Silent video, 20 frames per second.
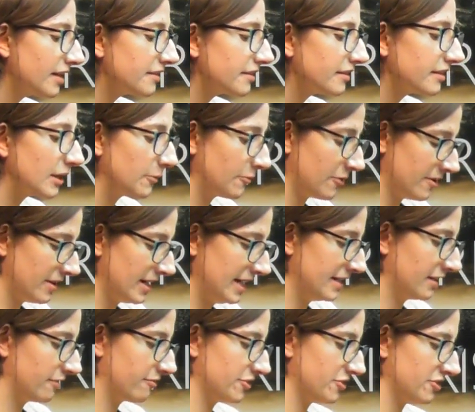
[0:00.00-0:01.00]
They were in a
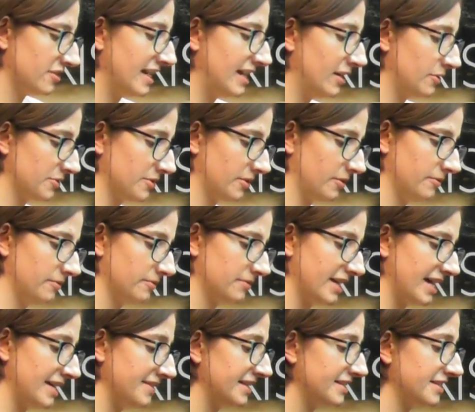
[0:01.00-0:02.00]
Christian household,
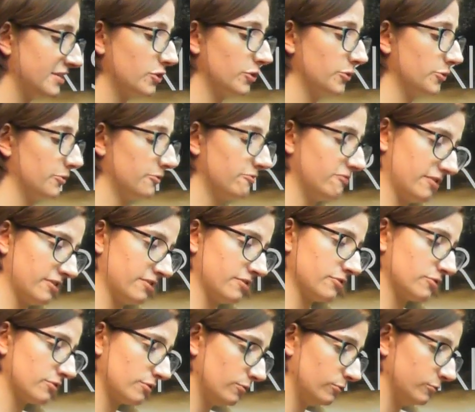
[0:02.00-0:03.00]
and they did go to a Christian
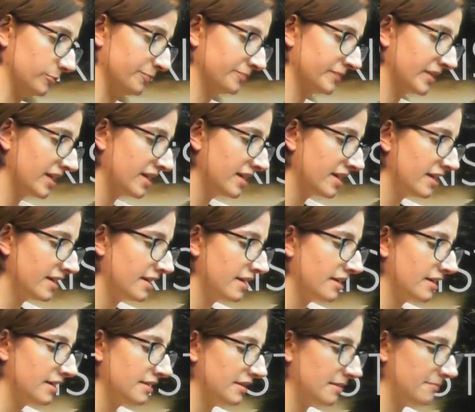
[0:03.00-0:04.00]
school.
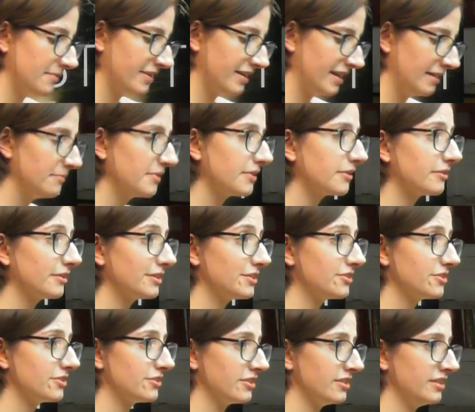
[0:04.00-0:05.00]
They became a
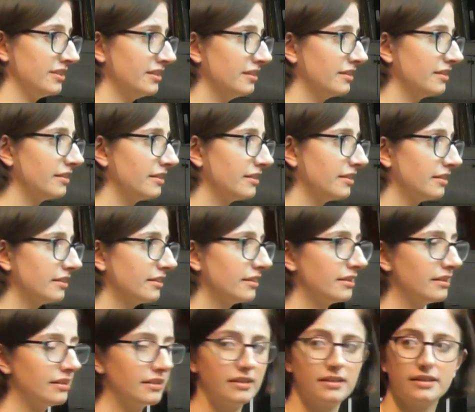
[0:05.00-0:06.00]
Christian
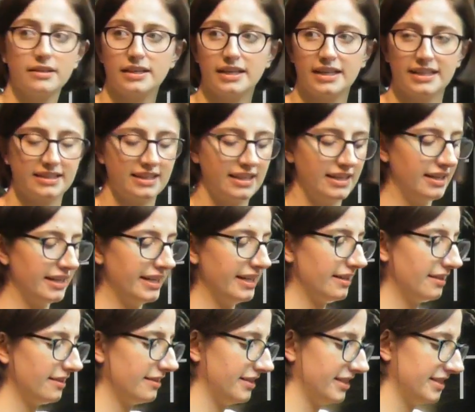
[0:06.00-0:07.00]
in their
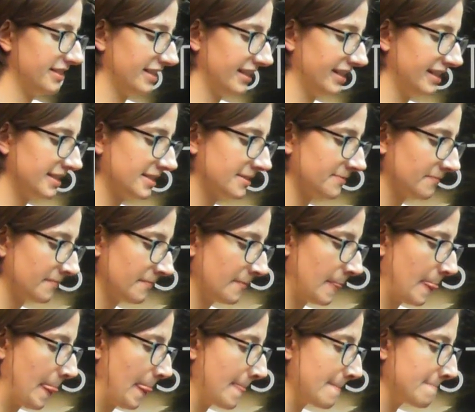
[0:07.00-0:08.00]
late 30s,
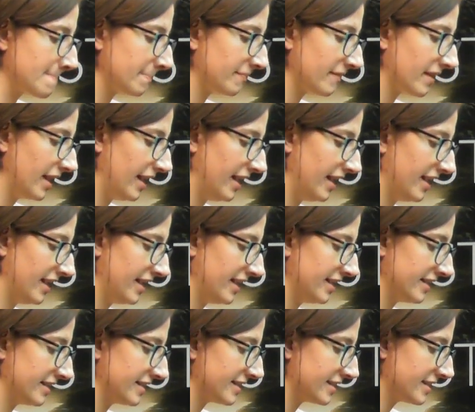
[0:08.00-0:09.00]

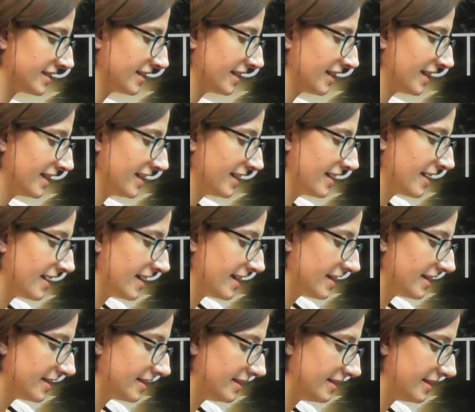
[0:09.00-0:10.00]
and
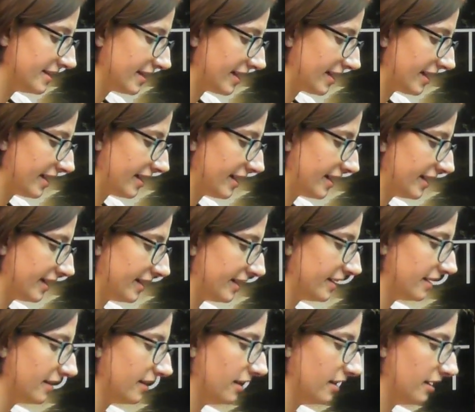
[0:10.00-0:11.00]

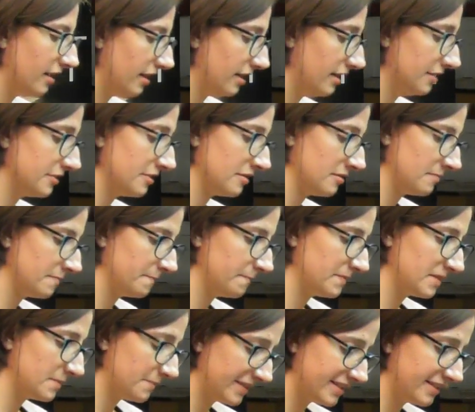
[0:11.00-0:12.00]
the
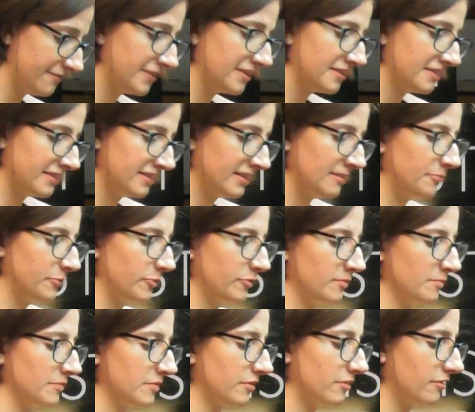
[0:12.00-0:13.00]
specific thing that brought
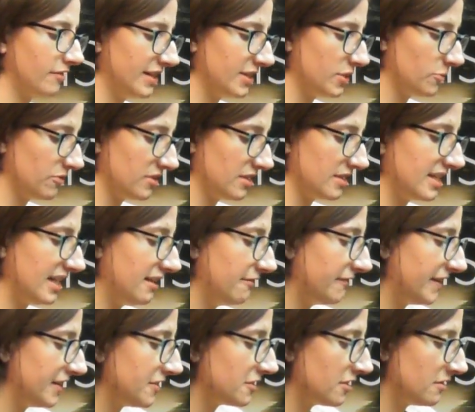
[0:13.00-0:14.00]
them to Christ was the
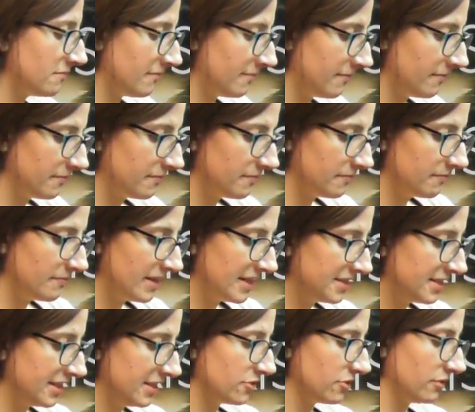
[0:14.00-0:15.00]
salvation
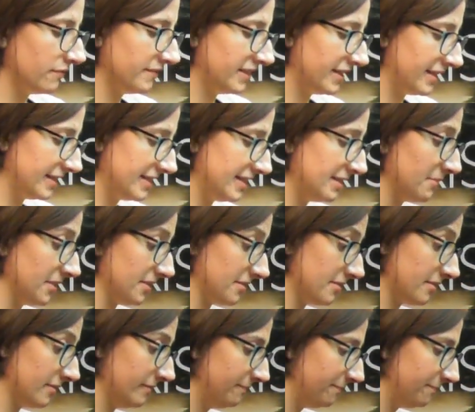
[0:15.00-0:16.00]
message of Nicodemus.